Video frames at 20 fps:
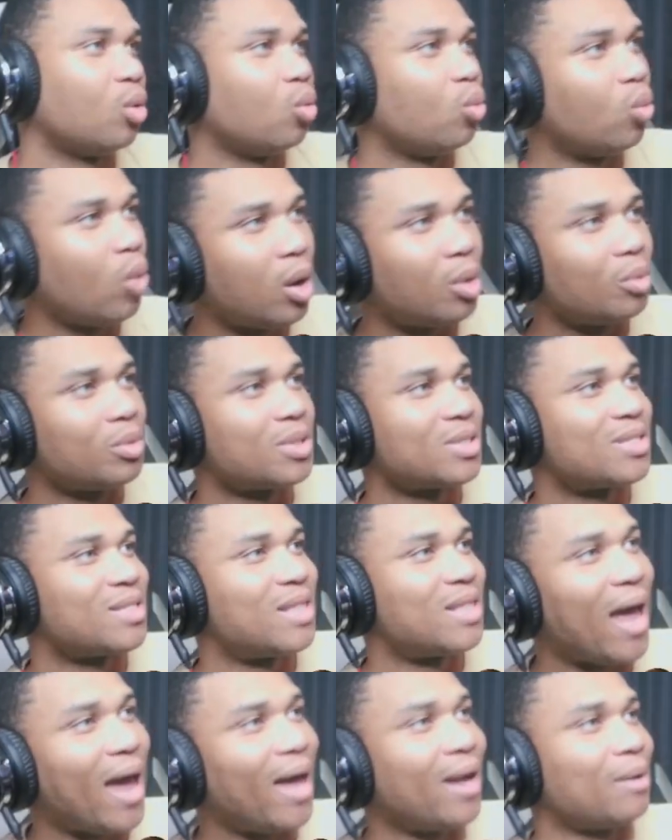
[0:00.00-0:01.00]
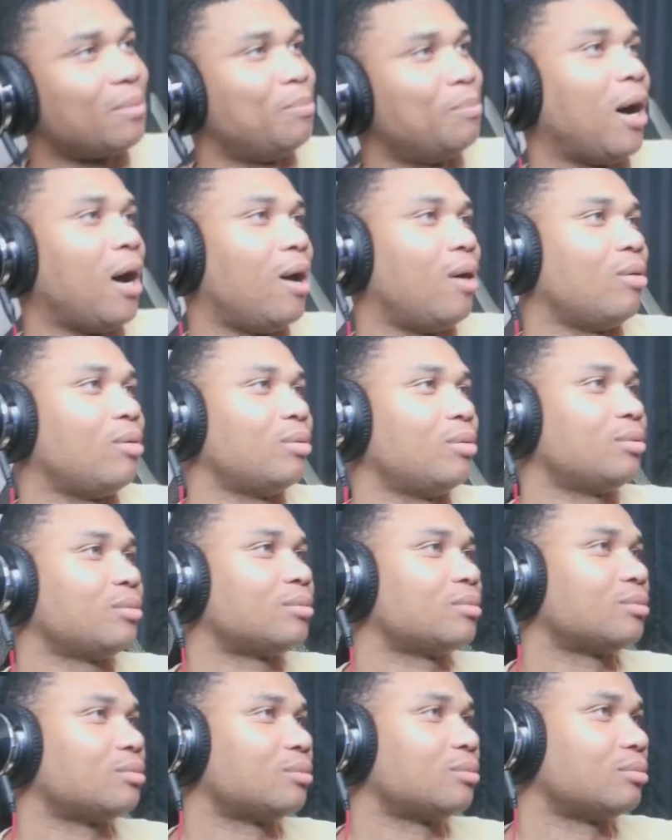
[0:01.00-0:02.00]
What was that about?
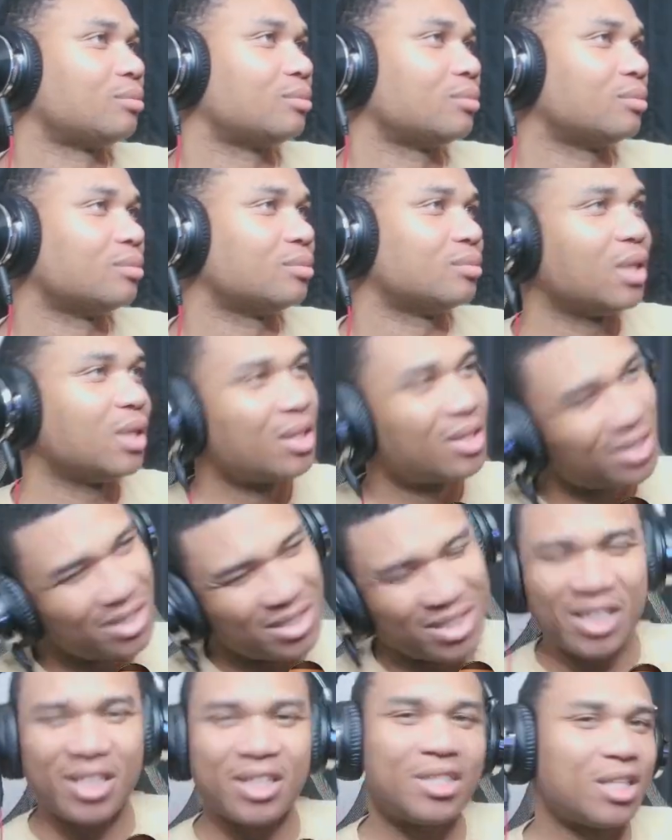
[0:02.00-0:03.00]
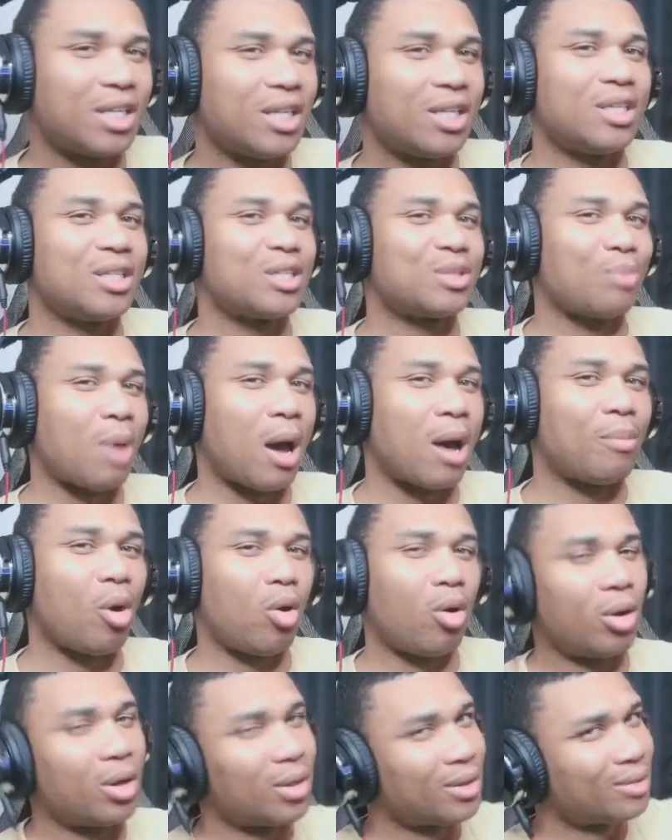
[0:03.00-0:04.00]
GG's, my boy.